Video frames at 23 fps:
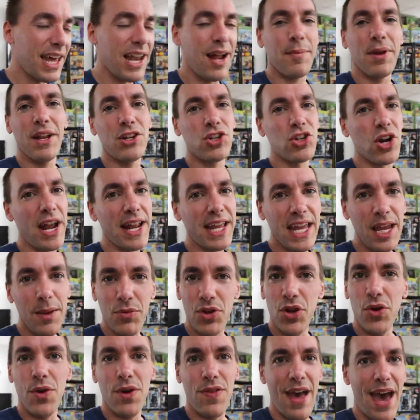and I'm gonna try to keep
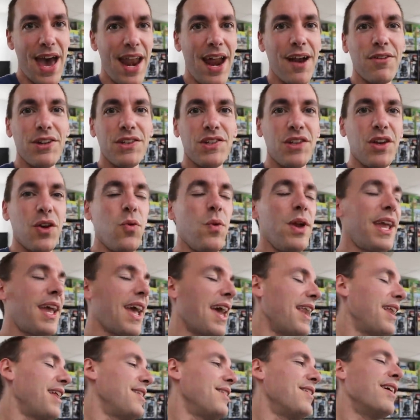doing that every single
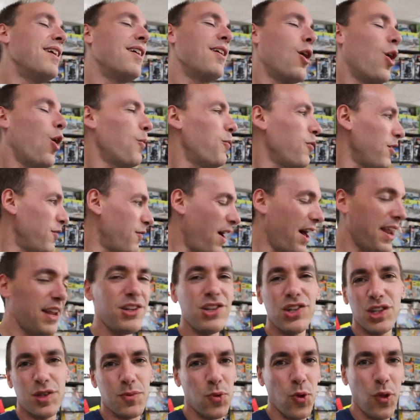weekend and hopefully finding
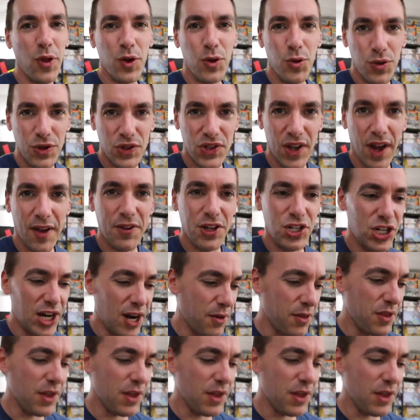just some really cool stuff to share